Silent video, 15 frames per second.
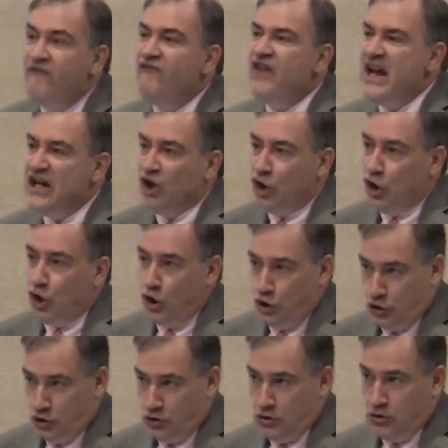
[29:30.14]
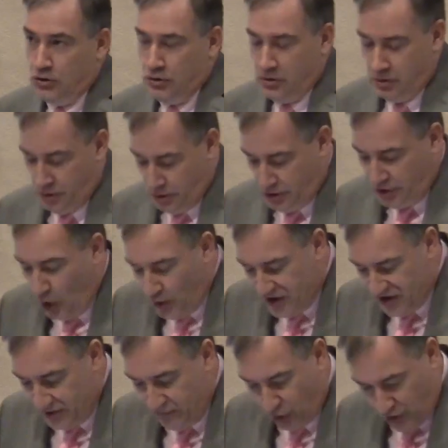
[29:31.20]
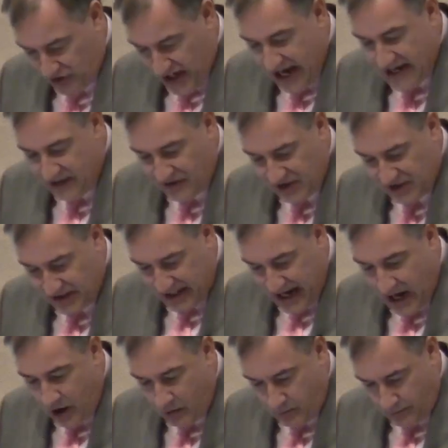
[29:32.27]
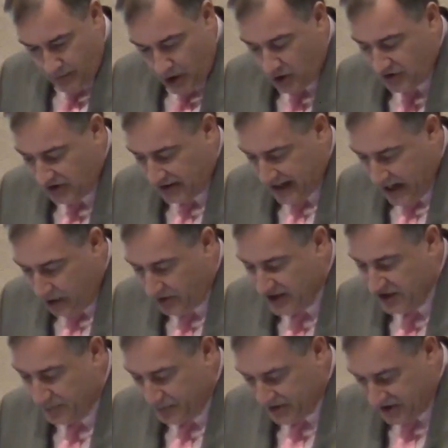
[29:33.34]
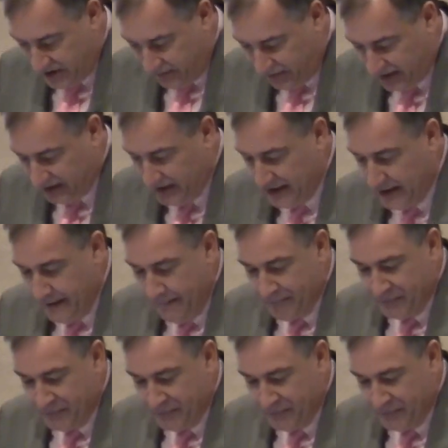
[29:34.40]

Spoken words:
Fear. Notice in verse 8 of this account, in Mark's account, he specifically